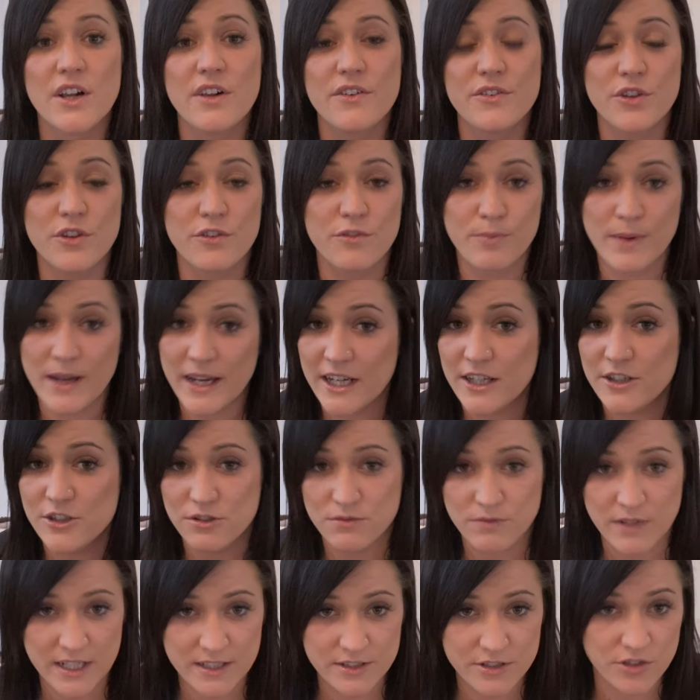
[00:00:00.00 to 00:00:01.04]
you've paid
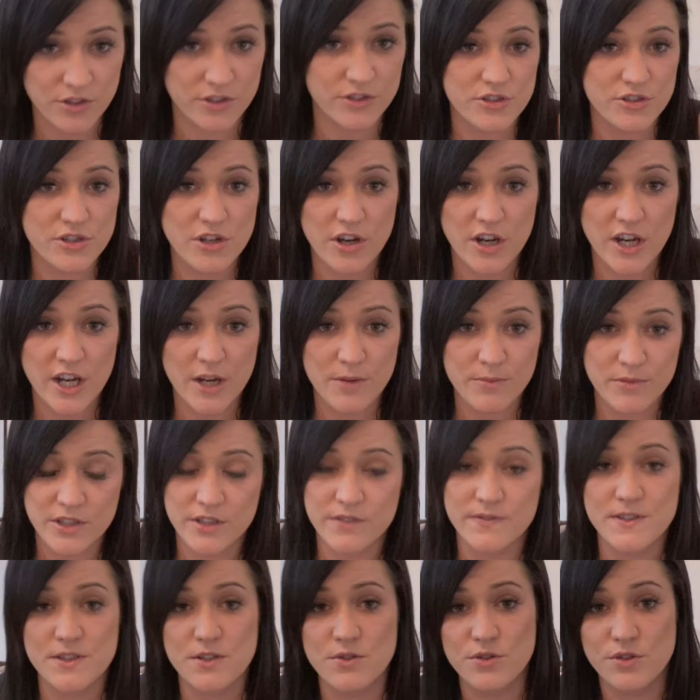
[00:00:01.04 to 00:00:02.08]
your rent time,
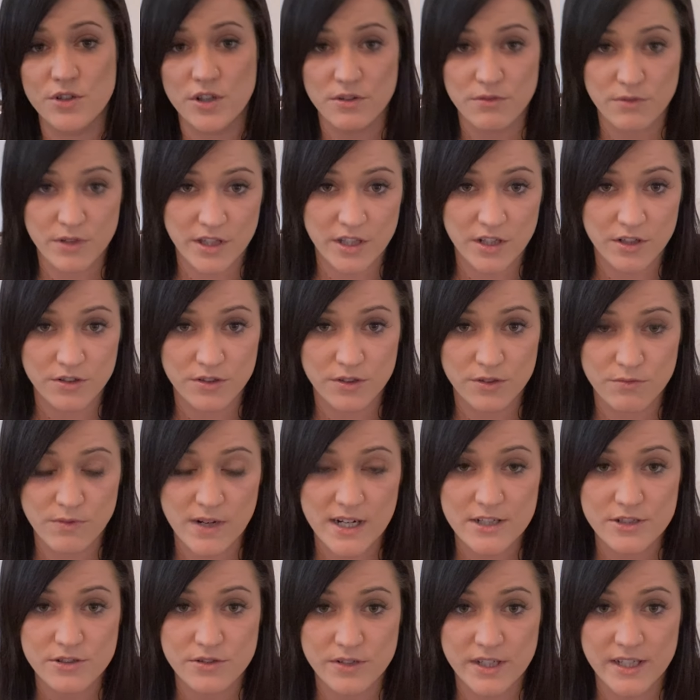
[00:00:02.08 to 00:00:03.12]
you've still got really good
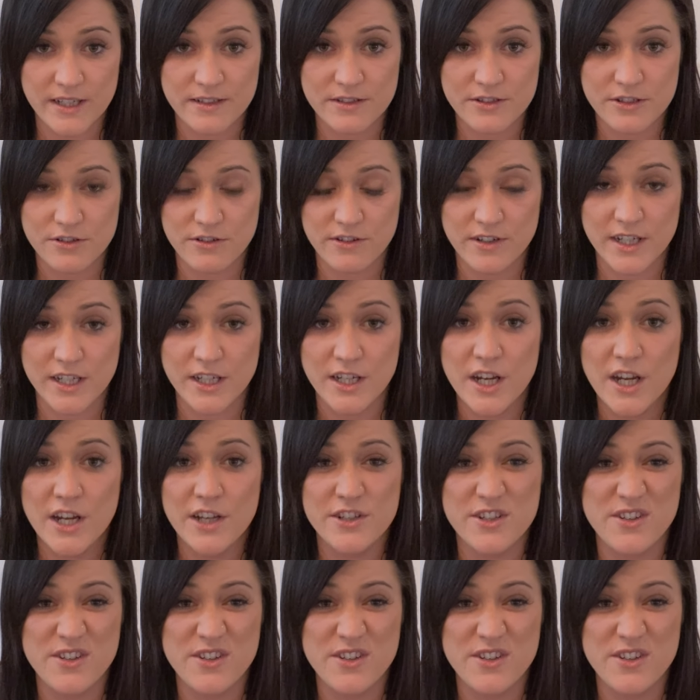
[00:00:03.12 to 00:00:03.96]
rental history,